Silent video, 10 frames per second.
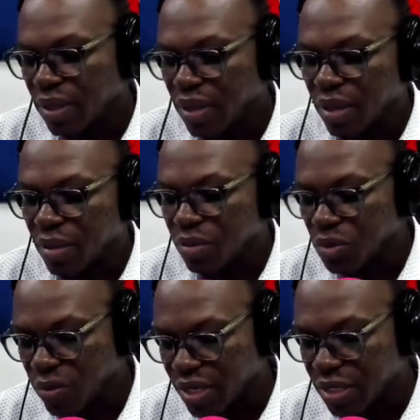
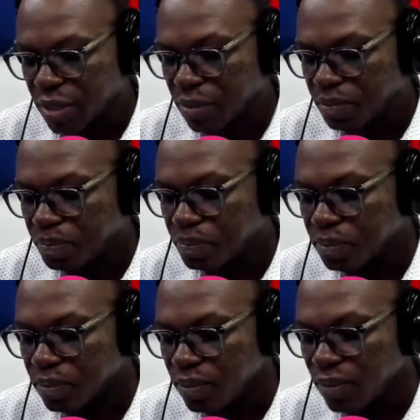to write.
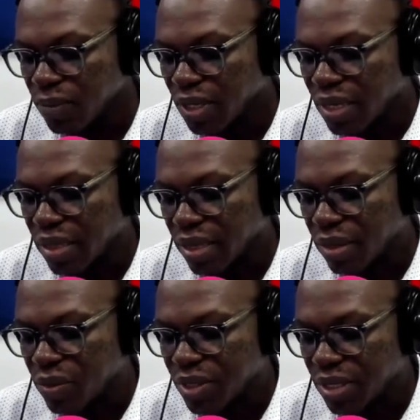And
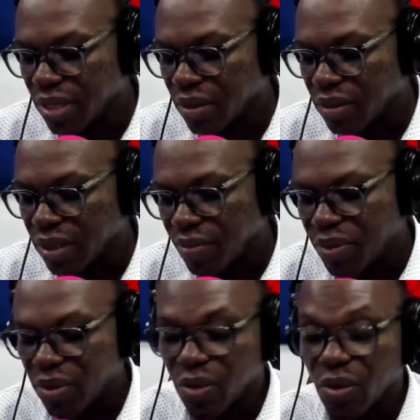then we shall
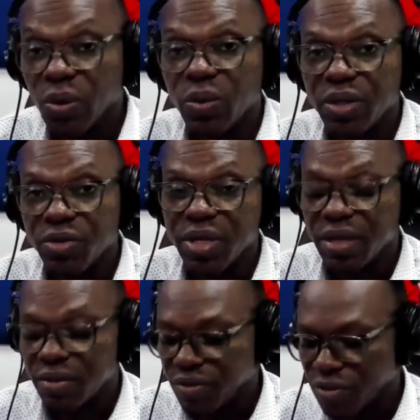cap it all with
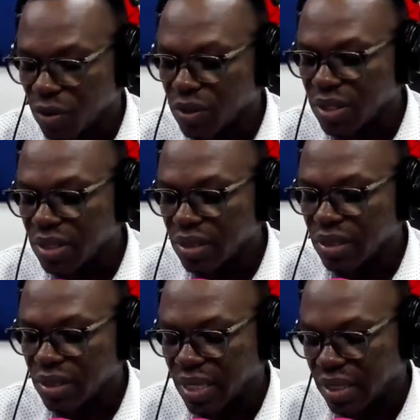reading faults.
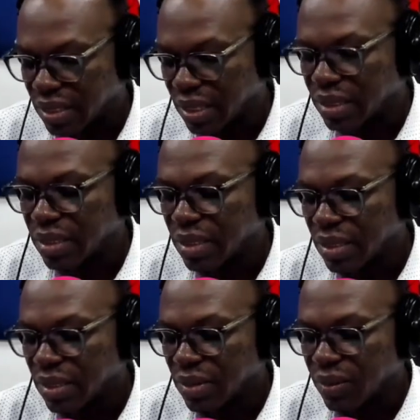That's it.
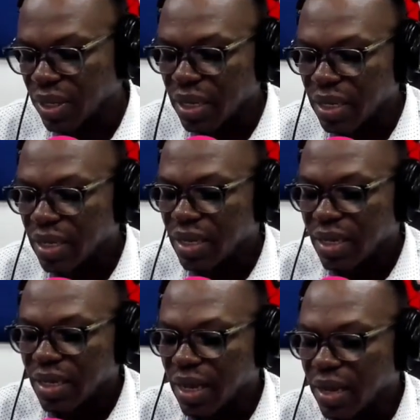Okay.
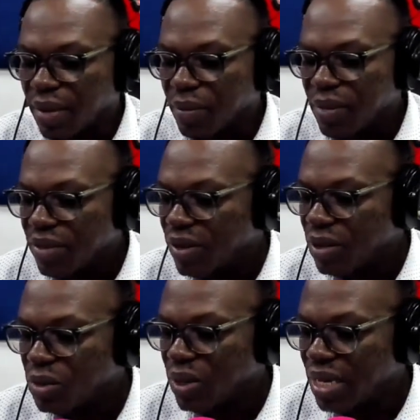If I
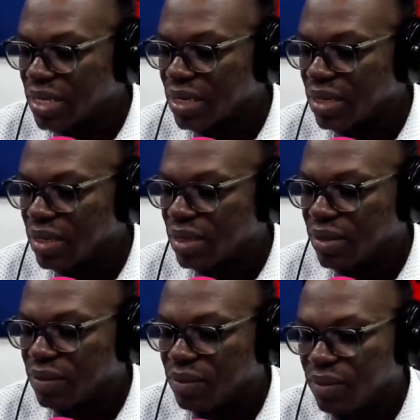were to ask
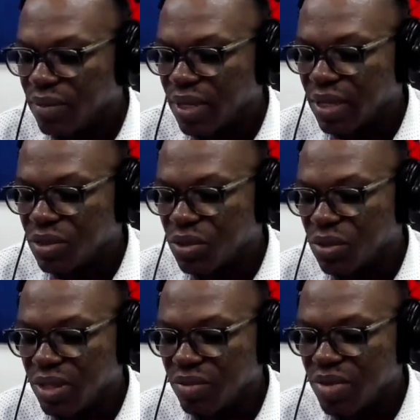that
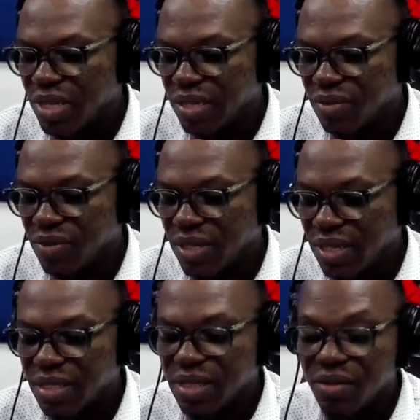you give me a
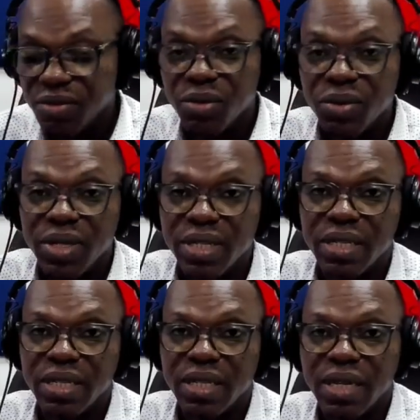definition for
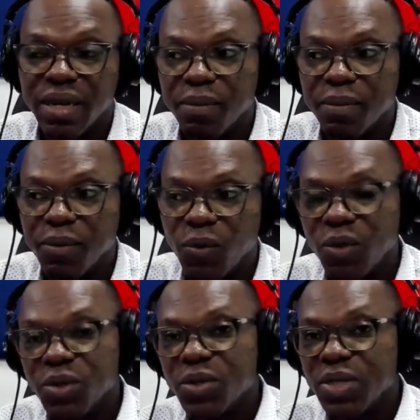reading, what
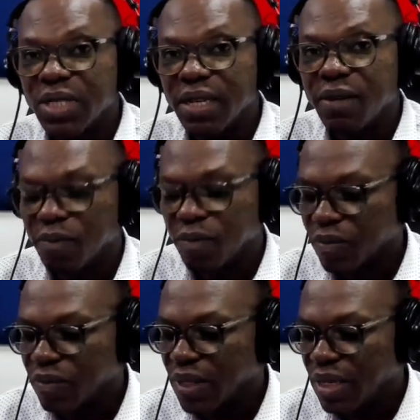would you say?
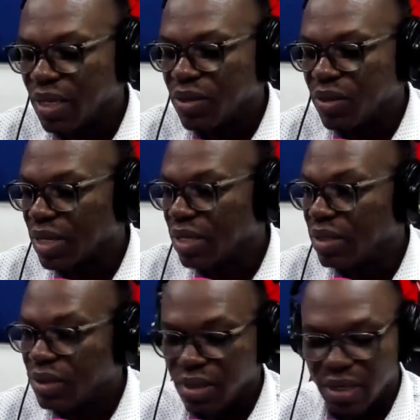You
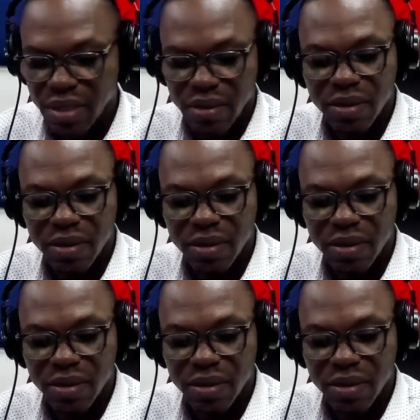can get